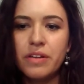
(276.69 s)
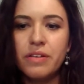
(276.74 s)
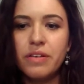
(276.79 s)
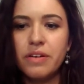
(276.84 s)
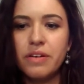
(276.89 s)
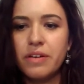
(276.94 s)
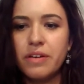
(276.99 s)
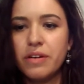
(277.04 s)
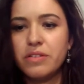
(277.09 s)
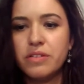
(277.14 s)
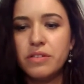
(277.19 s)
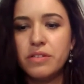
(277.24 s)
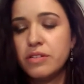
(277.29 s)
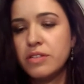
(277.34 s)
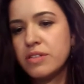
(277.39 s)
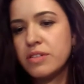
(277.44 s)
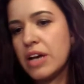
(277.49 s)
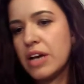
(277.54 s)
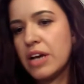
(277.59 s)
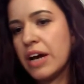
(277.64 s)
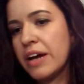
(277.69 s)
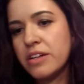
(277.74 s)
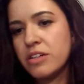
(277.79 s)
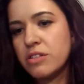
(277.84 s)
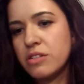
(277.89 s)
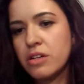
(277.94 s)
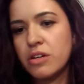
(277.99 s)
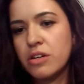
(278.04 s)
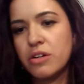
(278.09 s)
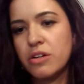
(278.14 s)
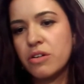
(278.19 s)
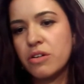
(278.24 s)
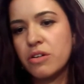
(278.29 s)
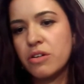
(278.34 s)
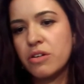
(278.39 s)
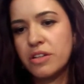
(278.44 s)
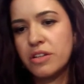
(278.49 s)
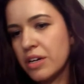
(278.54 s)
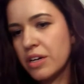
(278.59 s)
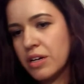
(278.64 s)
The designers are going to
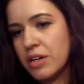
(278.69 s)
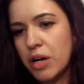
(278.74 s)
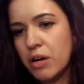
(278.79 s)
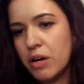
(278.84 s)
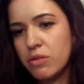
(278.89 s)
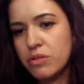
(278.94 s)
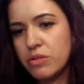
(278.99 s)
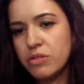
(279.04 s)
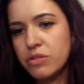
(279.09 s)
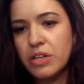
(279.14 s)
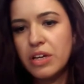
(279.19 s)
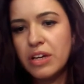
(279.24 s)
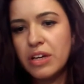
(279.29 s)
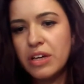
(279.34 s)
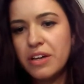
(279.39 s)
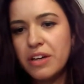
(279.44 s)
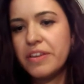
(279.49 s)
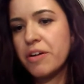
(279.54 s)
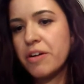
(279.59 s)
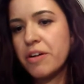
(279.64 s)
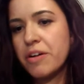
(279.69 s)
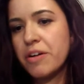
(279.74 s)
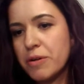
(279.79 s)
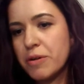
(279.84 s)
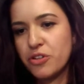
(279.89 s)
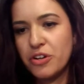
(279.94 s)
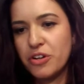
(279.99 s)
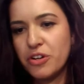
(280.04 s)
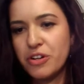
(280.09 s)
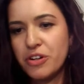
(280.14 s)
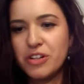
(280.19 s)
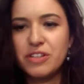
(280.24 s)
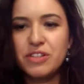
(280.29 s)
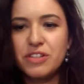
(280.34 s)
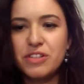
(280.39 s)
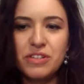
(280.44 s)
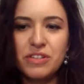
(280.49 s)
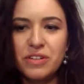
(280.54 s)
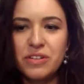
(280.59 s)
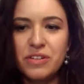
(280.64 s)
think about their
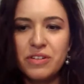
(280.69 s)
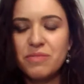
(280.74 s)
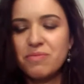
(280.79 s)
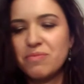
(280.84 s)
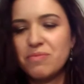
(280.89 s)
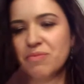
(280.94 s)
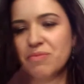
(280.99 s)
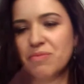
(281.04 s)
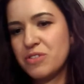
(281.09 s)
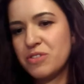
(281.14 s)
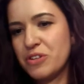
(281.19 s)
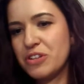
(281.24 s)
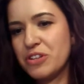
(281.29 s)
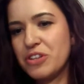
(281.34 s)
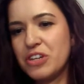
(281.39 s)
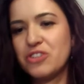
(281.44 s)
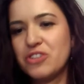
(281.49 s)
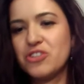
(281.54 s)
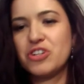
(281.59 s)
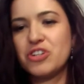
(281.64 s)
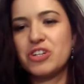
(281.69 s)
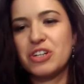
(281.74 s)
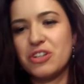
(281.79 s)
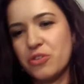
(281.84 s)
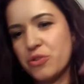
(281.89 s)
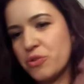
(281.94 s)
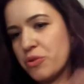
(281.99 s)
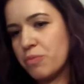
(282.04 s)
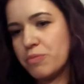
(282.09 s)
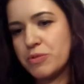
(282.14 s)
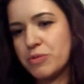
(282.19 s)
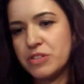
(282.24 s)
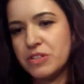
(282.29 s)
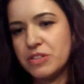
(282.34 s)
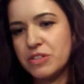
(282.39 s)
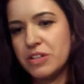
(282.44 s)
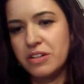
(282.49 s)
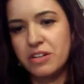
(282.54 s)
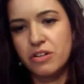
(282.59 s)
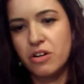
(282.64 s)
personas, strategical groups
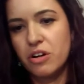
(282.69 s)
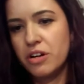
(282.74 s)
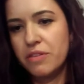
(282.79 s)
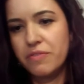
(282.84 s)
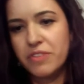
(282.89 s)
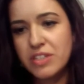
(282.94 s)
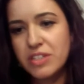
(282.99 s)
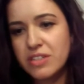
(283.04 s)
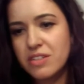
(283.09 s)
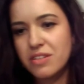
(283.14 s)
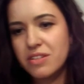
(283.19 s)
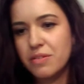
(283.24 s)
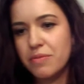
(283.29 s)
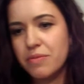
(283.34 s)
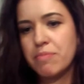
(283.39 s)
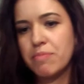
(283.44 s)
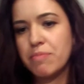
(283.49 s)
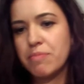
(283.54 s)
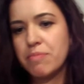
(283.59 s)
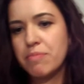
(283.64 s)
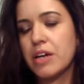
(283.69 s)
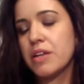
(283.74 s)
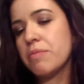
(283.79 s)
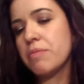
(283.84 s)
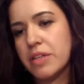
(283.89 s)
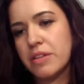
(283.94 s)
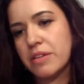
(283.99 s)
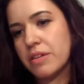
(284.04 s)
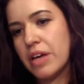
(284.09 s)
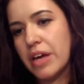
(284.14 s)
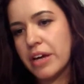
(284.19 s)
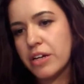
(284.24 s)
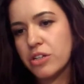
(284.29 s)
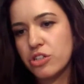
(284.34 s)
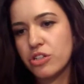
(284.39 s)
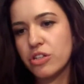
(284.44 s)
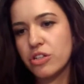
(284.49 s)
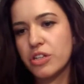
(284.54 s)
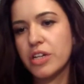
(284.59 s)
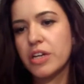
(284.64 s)
that are going to visit the website, but
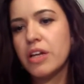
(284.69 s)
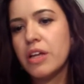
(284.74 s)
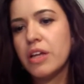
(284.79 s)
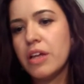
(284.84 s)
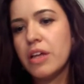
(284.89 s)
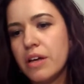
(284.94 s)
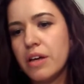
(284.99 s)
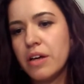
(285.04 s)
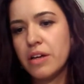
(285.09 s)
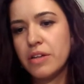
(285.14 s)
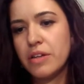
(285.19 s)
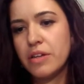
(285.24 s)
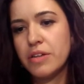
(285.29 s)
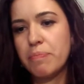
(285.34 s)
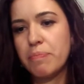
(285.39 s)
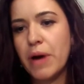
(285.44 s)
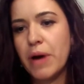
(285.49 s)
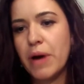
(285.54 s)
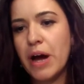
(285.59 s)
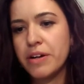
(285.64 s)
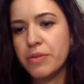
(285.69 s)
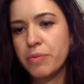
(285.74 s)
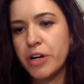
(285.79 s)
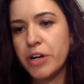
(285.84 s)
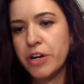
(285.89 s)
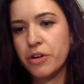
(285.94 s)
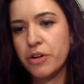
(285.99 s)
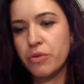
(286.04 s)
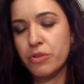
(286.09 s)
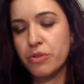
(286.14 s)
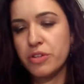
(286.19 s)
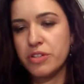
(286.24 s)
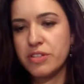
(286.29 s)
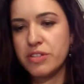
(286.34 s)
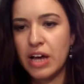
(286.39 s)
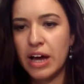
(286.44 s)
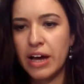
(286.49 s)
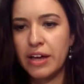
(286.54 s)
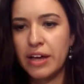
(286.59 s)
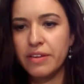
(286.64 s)
actually the part where you
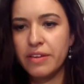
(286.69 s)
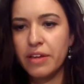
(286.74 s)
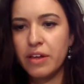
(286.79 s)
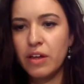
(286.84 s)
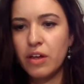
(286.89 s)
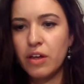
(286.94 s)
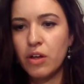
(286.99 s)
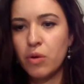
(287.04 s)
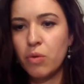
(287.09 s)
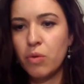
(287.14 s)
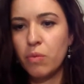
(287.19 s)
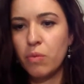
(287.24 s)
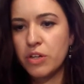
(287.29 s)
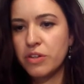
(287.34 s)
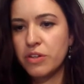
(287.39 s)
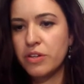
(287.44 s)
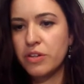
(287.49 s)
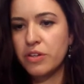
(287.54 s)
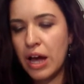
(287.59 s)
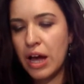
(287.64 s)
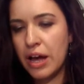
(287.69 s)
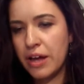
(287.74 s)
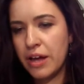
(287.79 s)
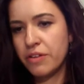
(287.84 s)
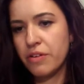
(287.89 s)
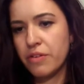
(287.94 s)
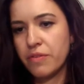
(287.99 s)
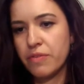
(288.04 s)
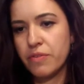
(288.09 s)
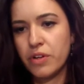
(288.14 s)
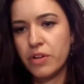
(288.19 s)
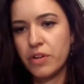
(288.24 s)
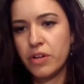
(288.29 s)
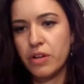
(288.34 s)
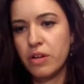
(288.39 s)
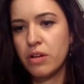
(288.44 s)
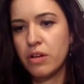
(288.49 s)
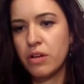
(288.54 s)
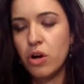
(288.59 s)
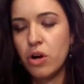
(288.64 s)
decide what kind
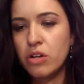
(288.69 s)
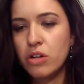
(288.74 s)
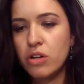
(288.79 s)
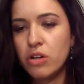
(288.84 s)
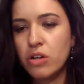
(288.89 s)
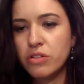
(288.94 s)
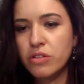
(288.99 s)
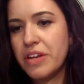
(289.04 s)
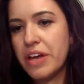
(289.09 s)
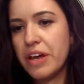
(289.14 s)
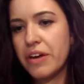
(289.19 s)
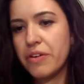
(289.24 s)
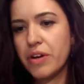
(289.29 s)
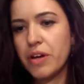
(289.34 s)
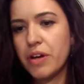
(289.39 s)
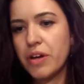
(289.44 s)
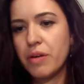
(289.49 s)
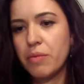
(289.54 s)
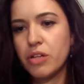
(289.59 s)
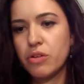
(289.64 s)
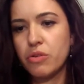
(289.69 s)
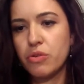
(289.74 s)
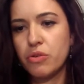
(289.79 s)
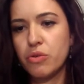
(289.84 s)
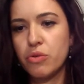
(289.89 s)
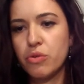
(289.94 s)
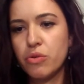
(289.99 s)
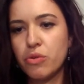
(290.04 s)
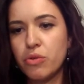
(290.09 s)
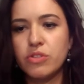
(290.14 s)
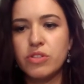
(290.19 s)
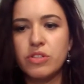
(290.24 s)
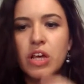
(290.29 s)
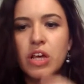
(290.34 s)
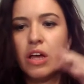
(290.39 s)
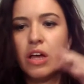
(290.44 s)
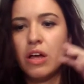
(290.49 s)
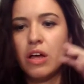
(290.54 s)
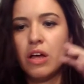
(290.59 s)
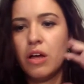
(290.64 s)
of content area will you use.
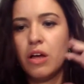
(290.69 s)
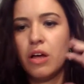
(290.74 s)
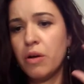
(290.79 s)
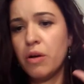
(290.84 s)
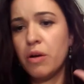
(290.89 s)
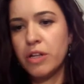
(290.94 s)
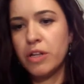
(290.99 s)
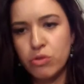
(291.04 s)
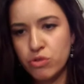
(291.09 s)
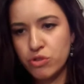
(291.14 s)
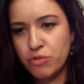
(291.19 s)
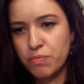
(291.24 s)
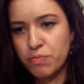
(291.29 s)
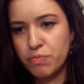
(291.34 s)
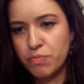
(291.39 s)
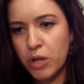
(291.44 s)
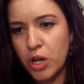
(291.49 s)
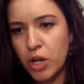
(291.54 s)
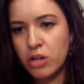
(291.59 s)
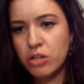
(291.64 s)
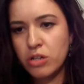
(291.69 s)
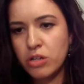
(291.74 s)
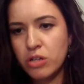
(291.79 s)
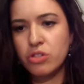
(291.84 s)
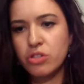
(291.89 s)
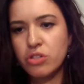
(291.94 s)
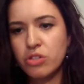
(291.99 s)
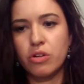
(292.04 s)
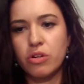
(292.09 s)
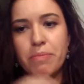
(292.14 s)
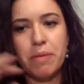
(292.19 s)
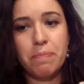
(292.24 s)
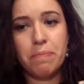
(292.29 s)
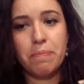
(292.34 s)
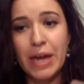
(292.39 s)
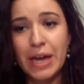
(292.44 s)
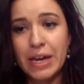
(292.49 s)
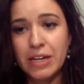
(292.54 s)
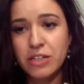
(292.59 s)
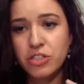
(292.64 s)
Will you use blocks or maybe
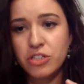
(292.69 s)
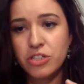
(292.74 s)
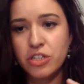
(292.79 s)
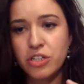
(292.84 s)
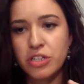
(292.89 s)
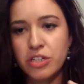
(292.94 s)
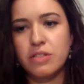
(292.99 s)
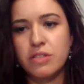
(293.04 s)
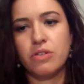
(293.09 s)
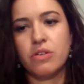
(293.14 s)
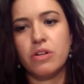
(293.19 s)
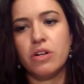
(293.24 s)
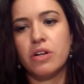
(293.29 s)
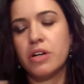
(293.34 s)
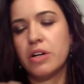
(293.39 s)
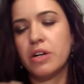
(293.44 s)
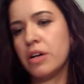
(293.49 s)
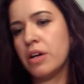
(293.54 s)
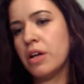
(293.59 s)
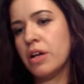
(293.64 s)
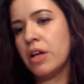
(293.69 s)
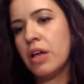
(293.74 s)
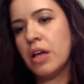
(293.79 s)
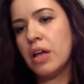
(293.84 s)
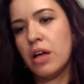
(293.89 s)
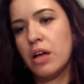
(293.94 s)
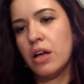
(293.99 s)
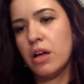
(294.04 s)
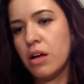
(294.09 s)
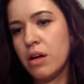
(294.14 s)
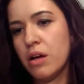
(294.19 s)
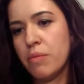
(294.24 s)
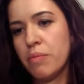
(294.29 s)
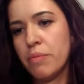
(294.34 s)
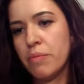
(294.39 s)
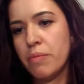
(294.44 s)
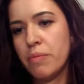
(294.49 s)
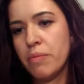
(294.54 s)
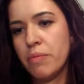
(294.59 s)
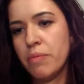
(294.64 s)
pages, or
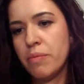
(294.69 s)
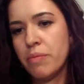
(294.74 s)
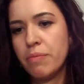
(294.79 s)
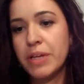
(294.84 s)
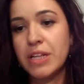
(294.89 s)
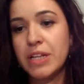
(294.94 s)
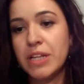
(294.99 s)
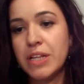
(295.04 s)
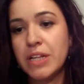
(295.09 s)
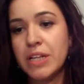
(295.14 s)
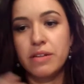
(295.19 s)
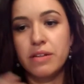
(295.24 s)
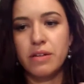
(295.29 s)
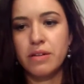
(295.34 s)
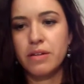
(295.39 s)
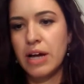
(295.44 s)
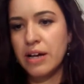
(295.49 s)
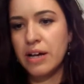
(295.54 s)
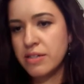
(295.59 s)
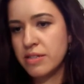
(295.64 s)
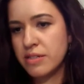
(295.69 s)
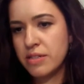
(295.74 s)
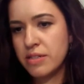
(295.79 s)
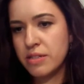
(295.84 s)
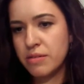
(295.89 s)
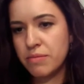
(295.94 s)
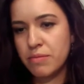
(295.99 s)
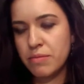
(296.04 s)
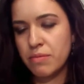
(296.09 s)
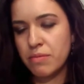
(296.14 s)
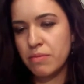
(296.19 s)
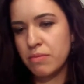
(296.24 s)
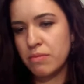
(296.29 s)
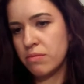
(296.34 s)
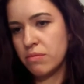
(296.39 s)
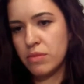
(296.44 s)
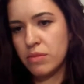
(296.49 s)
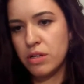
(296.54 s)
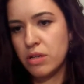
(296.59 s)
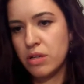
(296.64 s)
build a
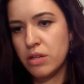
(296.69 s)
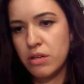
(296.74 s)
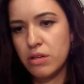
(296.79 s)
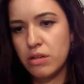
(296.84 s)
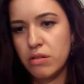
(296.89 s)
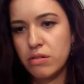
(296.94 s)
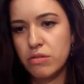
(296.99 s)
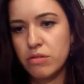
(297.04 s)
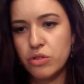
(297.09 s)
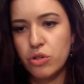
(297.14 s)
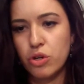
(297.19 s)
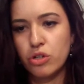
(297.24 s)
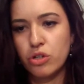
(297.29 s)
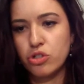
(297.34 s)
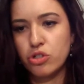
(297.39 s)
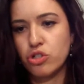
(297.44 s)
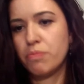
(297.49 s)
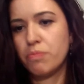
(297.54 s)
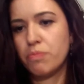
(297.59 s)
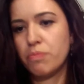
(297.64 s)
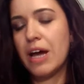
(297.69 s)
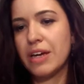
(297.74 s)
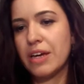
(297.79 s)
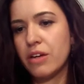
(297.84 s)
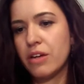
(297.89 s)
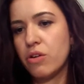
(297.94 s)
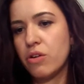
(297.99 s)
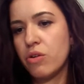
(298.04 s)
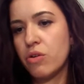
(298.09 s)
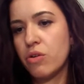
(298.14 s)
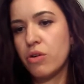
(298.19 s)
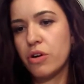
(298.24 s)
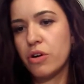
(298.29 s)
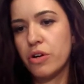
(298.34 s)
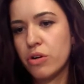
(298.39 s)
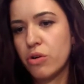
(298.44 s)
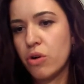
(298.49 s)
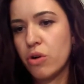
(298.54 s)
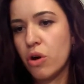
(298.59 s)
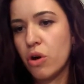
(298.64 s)
custom Dojo plugin,
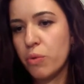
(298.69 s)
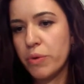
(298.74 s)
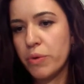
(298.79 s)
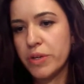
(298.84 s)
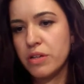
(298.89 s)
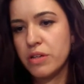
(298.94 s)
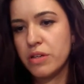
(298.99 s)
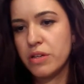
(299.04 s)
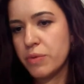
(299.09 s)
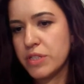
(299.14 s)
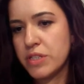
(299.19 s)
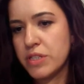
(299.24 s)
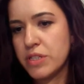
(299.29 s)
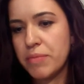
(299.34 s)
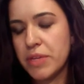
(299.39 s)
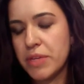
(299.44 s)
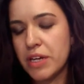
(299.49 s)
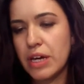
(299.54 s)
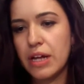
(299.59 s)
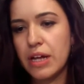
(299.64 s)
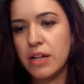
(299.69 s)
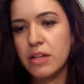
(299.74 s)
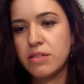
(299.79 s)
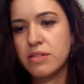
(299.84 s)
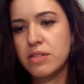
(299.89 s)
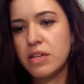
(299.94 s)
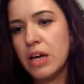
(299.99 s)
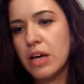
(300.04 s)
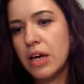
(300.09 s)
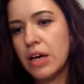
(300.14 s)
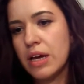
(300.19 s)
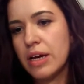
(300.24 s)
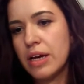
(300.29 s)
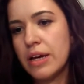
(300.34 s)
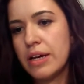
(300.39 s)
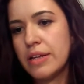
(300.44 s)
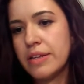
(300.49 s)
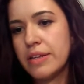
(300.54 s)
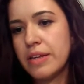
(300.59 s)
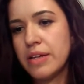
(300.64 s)
or go with something else?
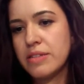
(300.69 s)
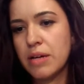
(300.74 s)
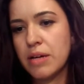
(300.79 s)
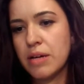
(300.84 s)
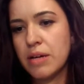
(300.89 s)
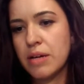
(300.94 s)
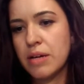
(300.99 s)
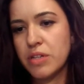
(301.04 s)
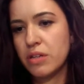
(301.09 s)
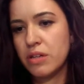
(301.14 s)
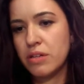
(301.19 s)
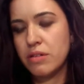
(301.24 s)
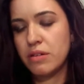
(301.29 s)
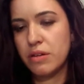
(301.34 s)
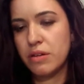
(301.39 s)
that's something that